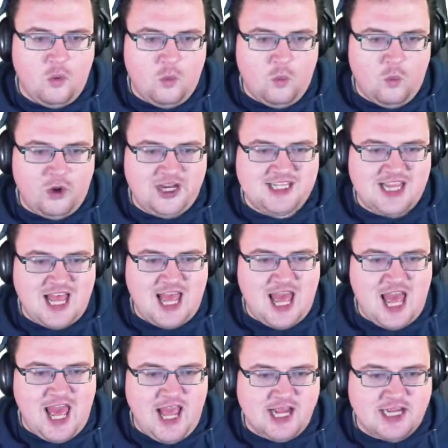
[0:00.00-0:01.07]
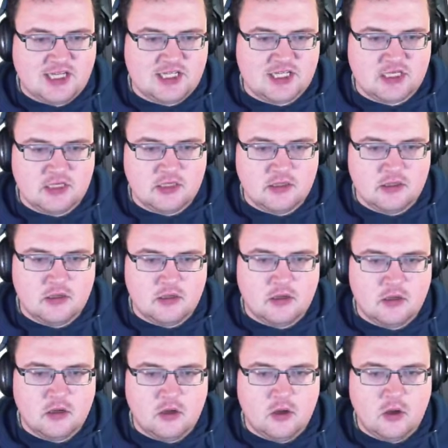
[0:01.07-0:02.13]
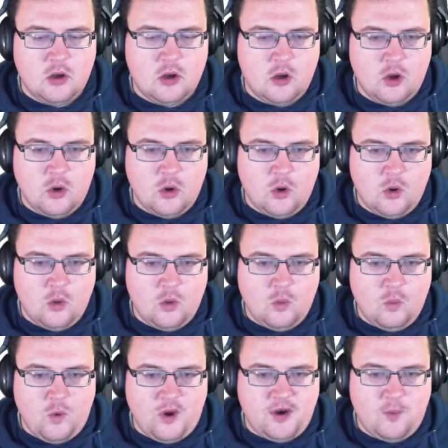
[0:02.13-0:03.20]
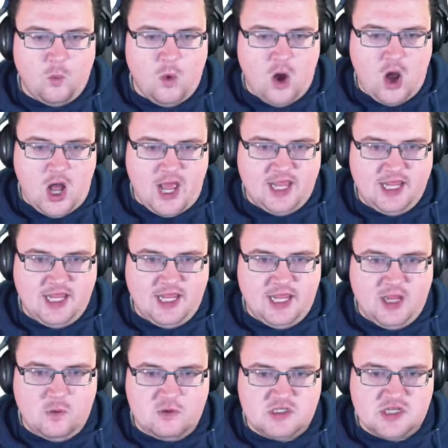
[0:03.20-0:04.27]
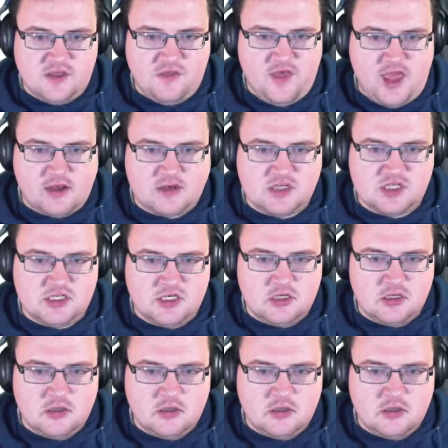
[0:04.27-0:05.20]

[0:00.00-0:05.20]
What is x when y equals 1,000?